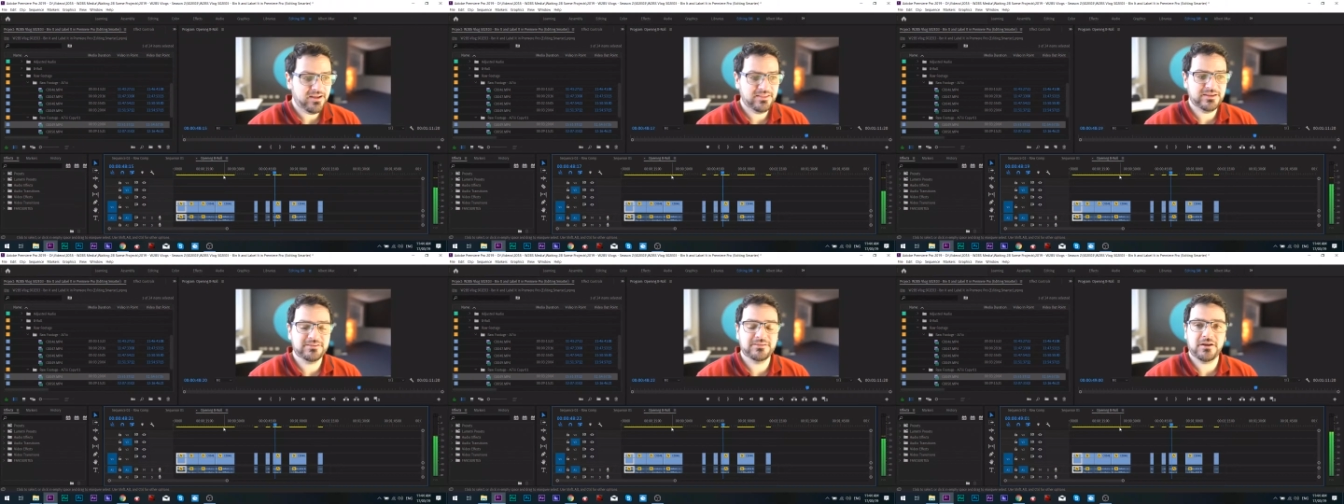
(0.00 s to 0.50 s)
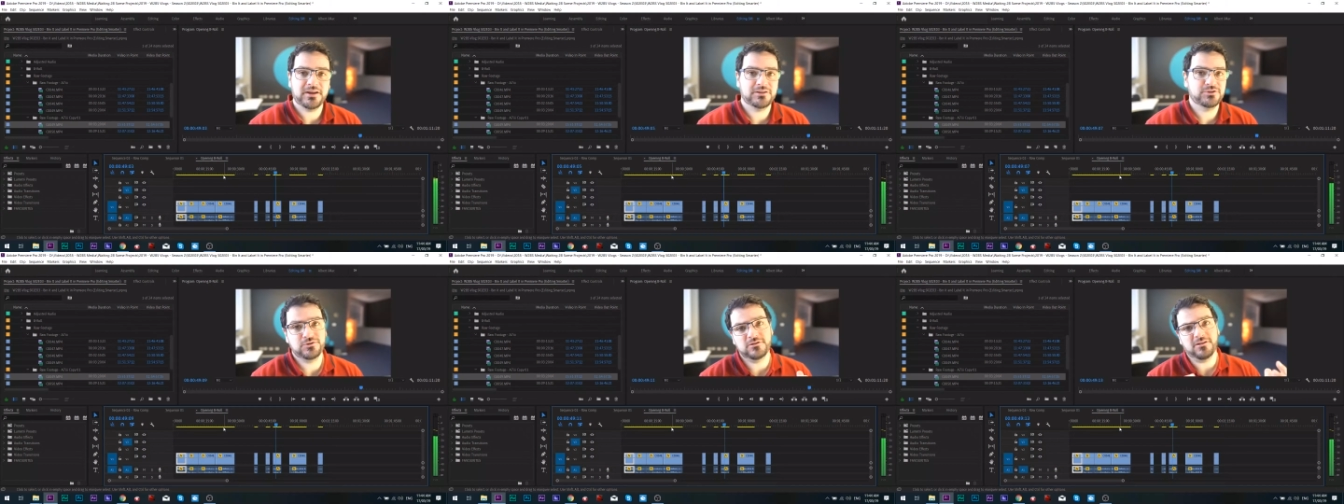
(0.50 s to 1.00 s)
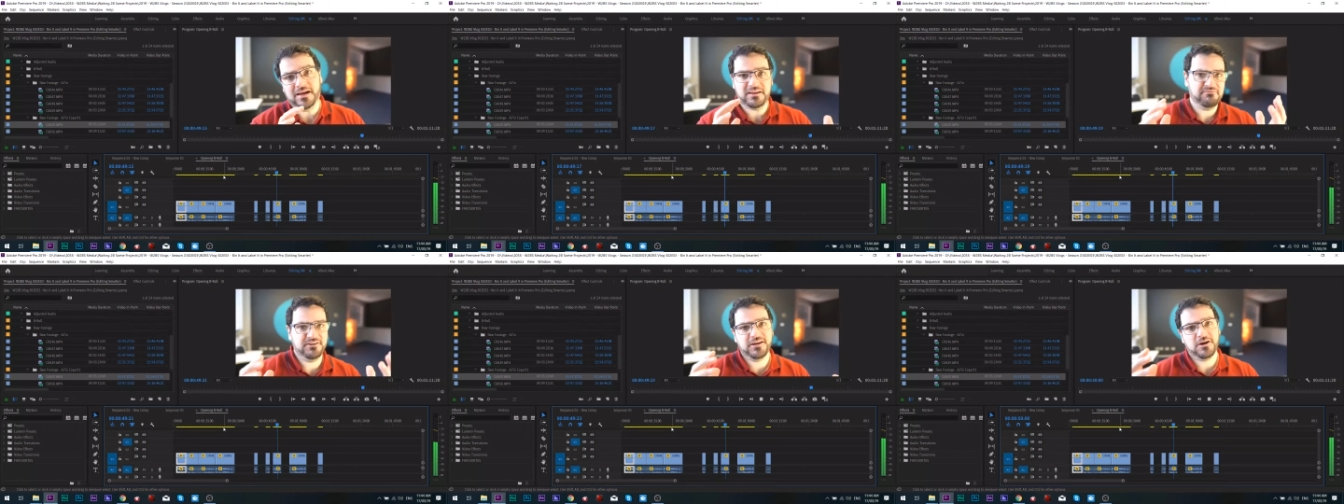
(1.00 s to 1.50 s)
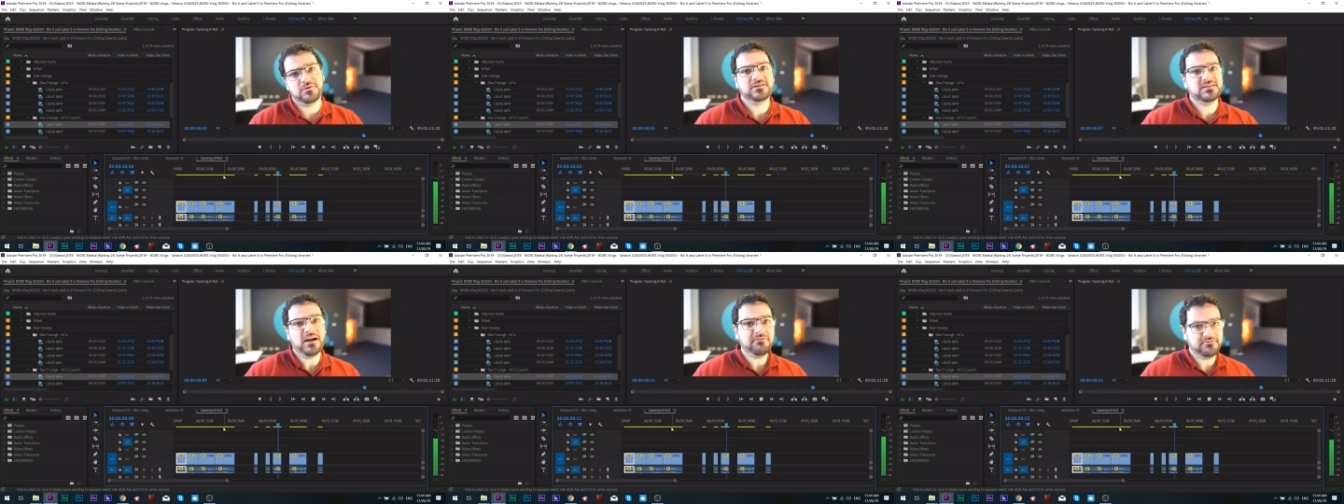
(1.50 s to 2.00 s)
I think that I can do the like video and
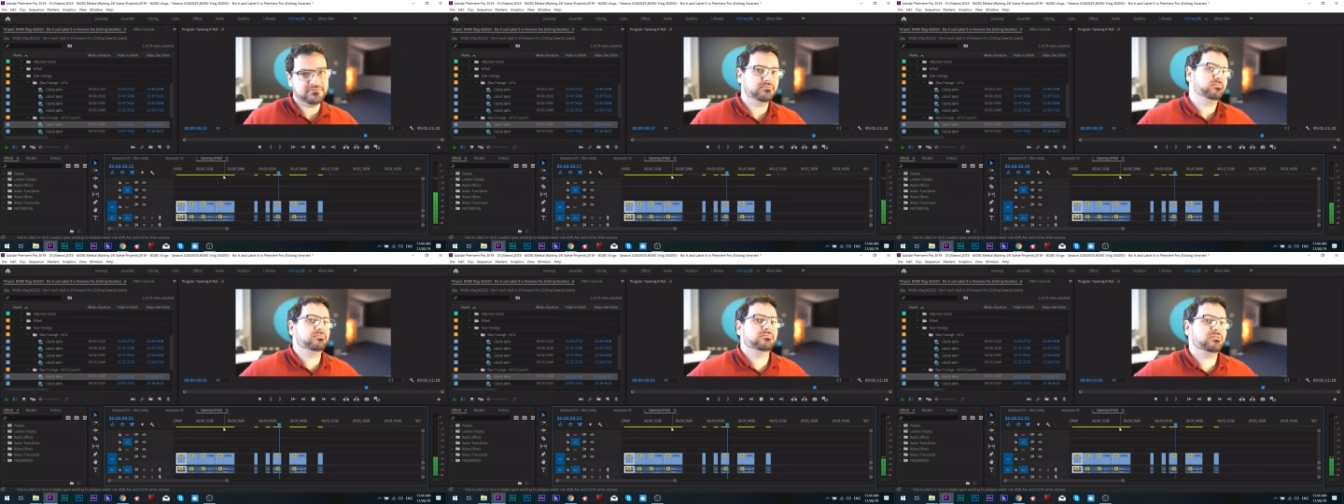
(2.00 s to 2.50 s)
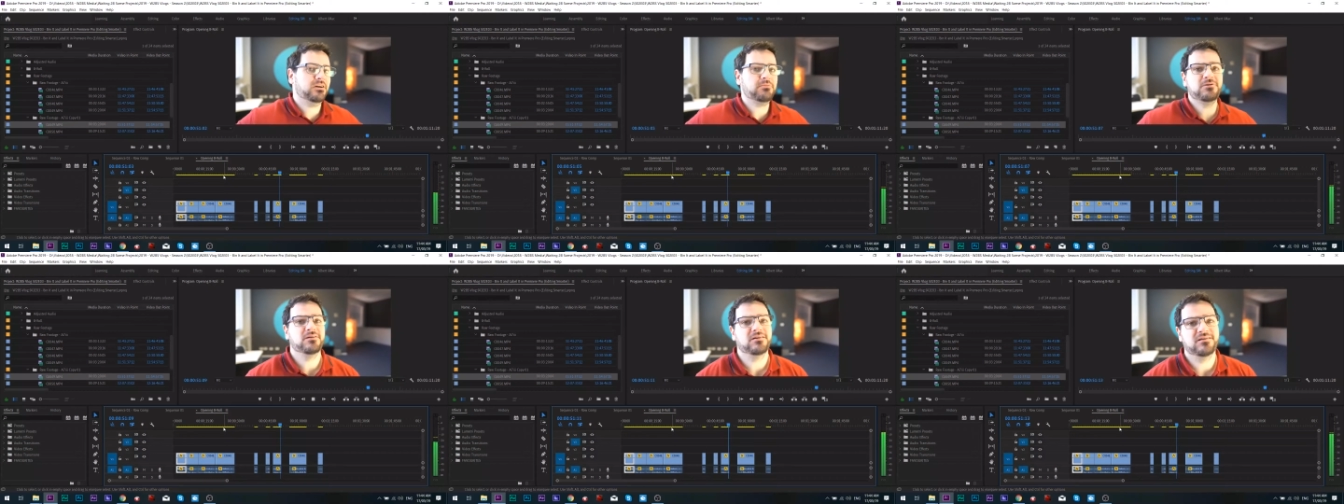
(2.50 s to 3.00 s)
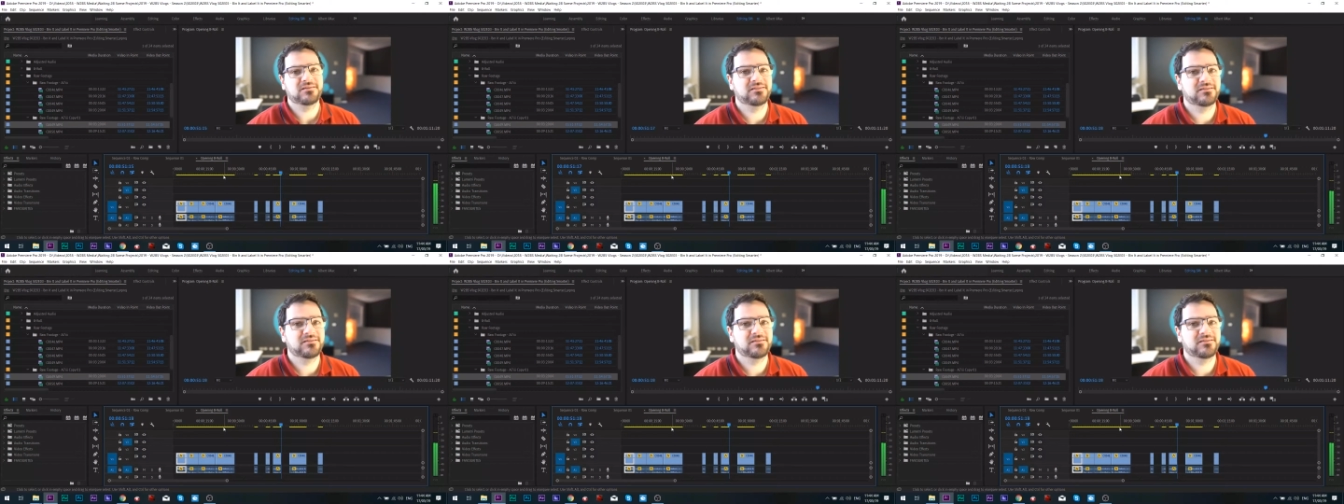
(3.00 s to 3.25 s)
stuff. Come on.